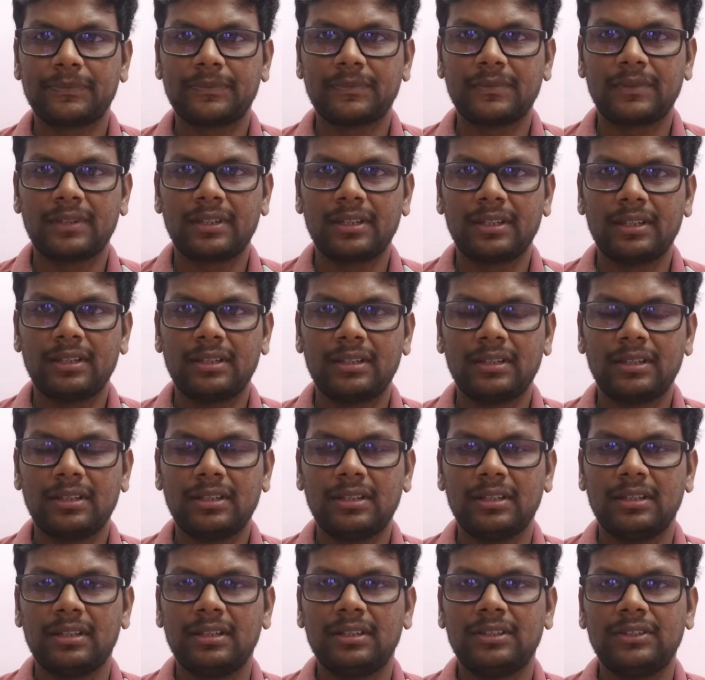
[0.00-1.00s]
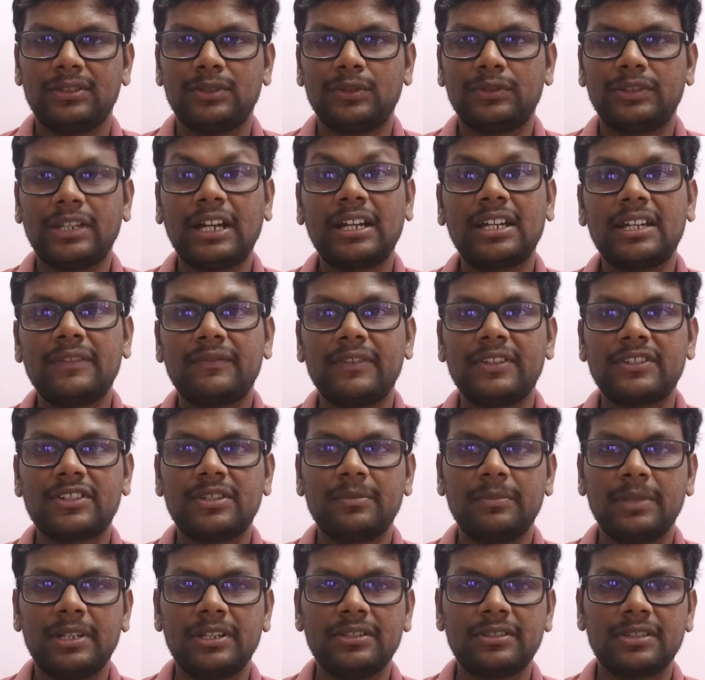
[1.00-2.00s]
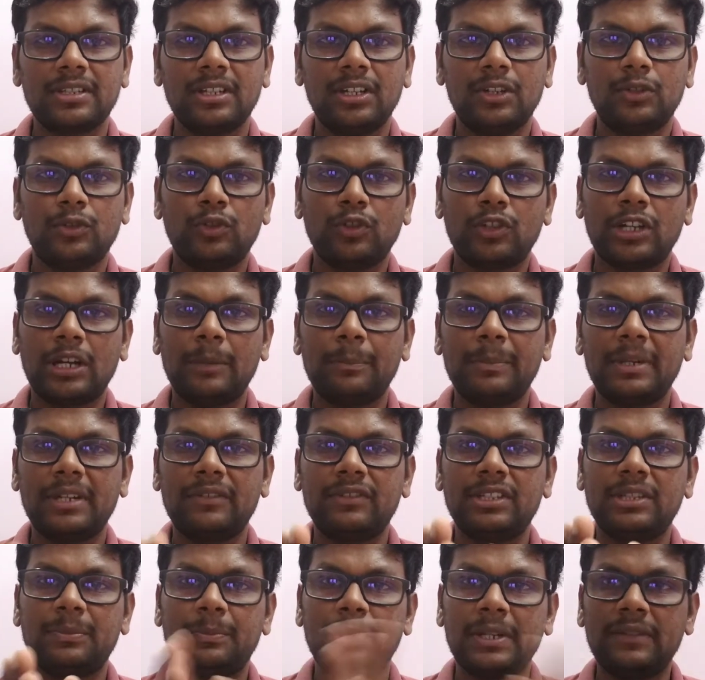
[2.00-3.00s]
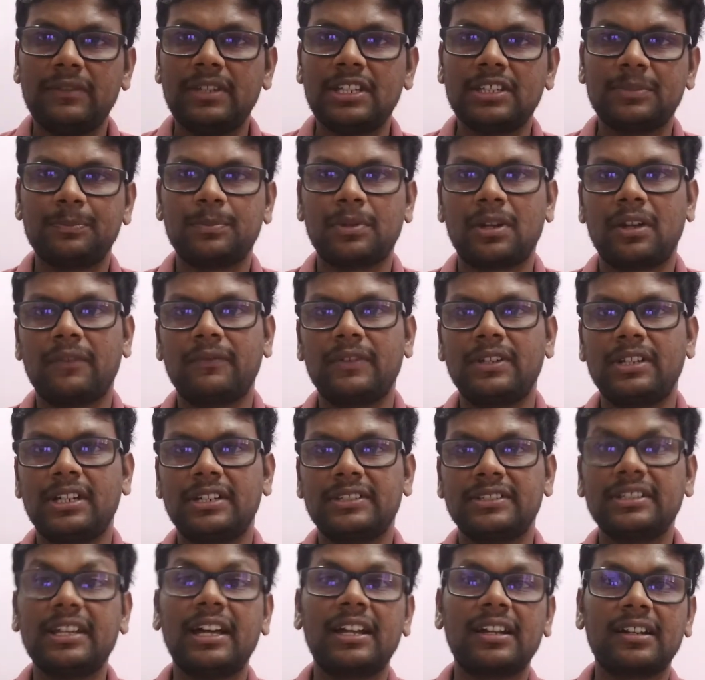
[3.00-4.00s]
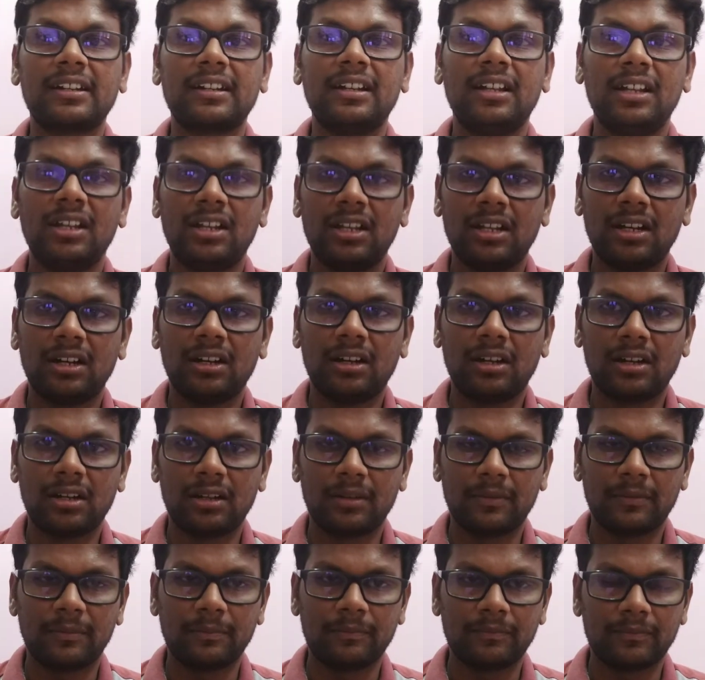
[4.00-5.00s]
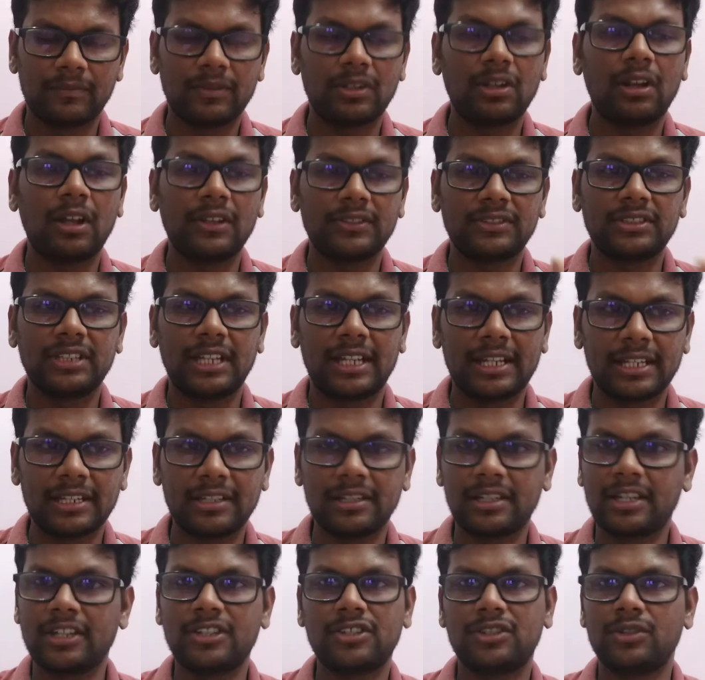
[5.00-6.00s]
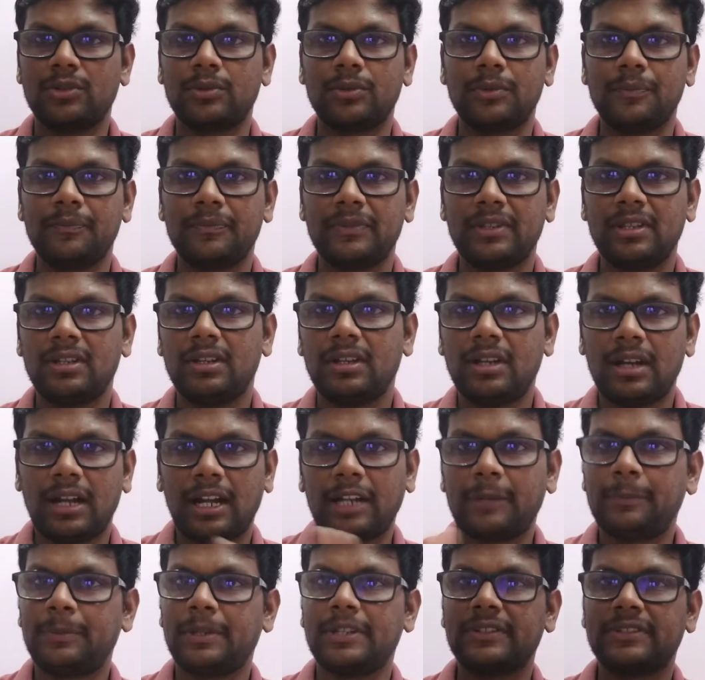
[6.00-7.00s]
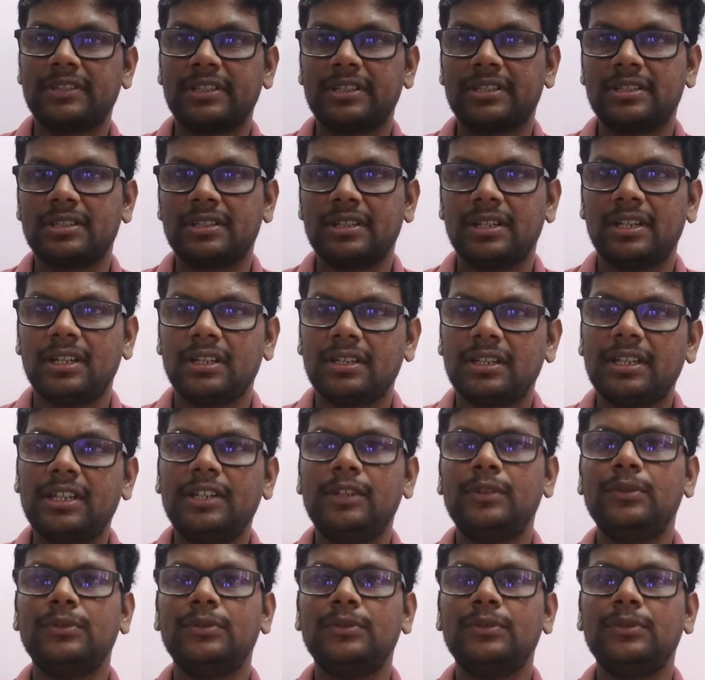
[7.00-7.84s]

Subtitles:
So sacrificed means to compare with previous profit and share loss sharing ratio. At present, he lose some shares.